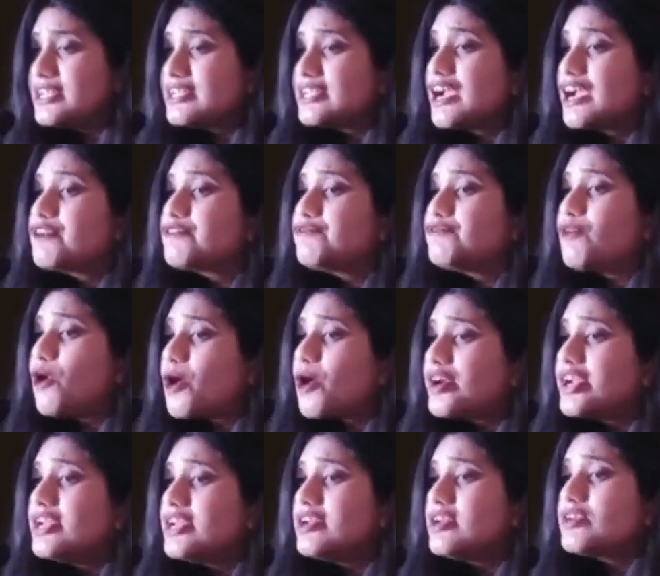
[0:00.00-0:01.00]
that
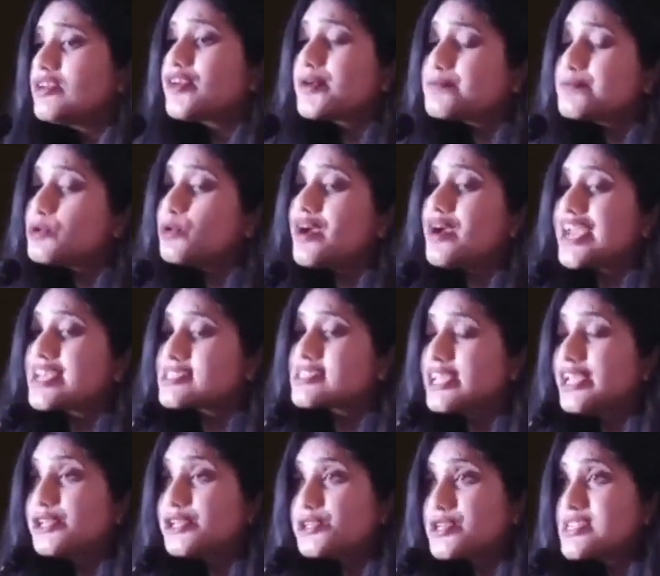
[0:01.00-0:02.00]
foreign crypto
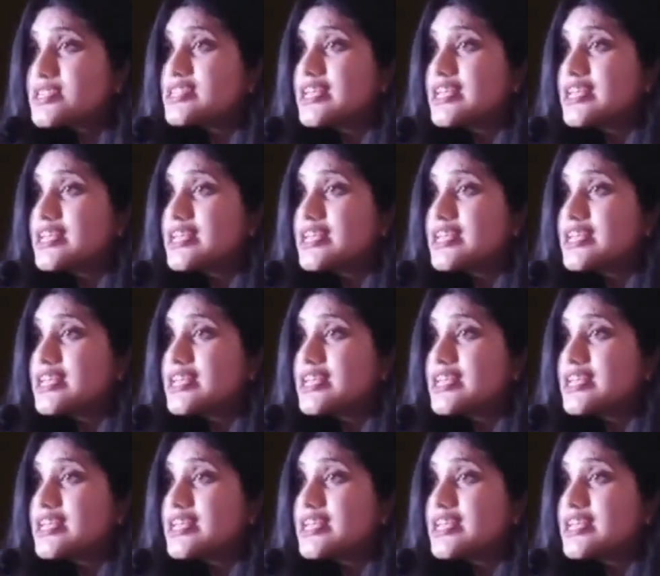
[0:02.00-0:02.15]
exchanges